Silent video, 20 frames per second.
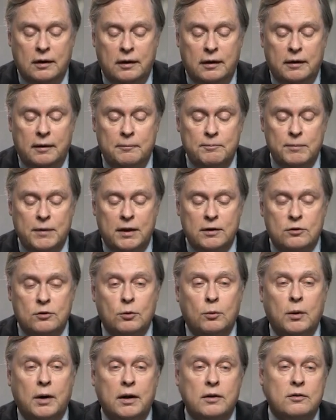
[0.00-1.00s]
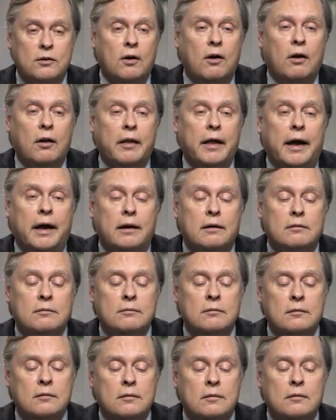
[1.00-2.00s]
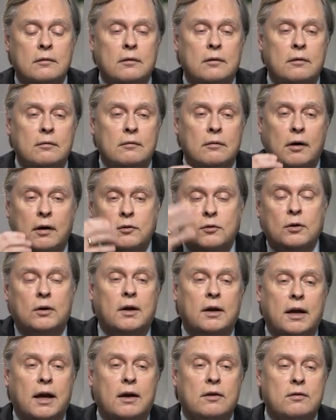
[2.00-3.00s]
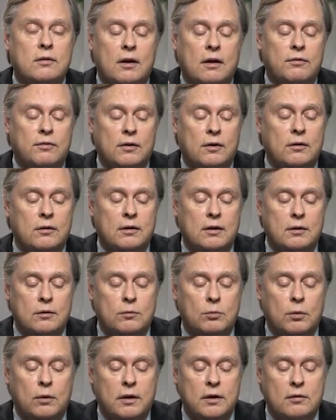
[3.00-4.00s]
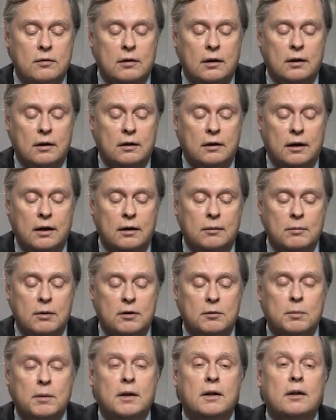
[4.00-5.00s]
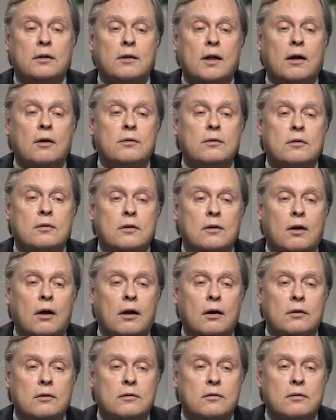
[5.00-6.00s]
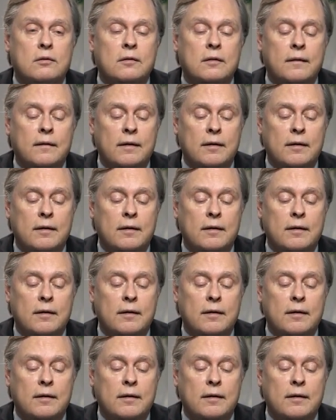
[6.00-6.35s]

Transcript: And so when I saw all that, I took a guess and I figured this, well, this little thing must be in the thousands of dollars.